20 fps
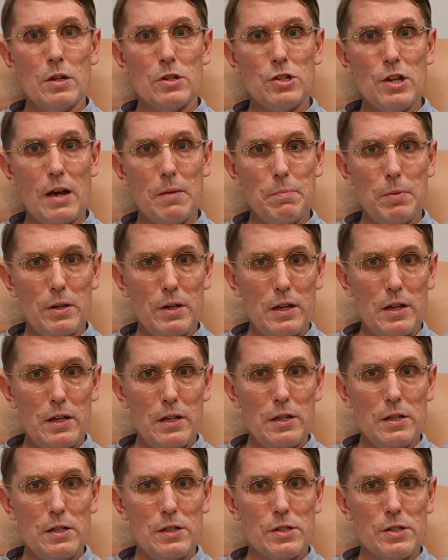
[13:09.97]

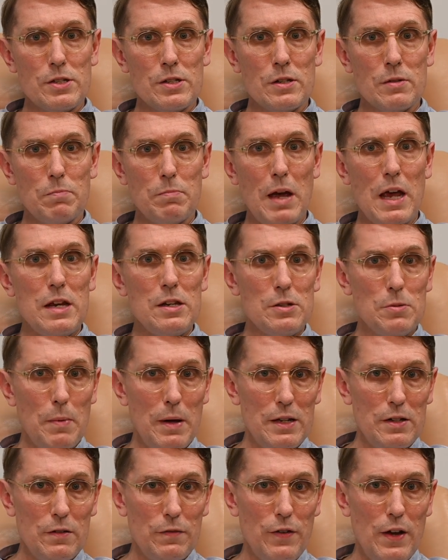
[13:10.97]
Japanese paint
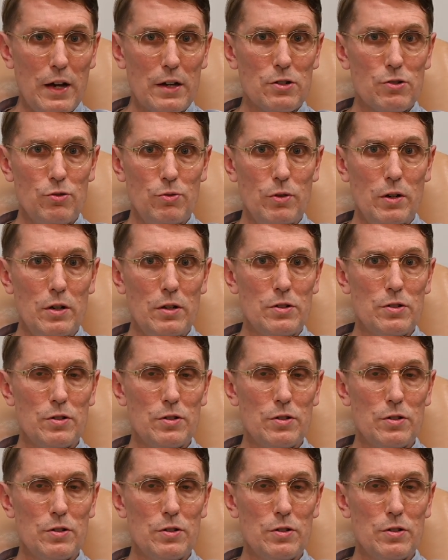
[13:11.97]
manufacturer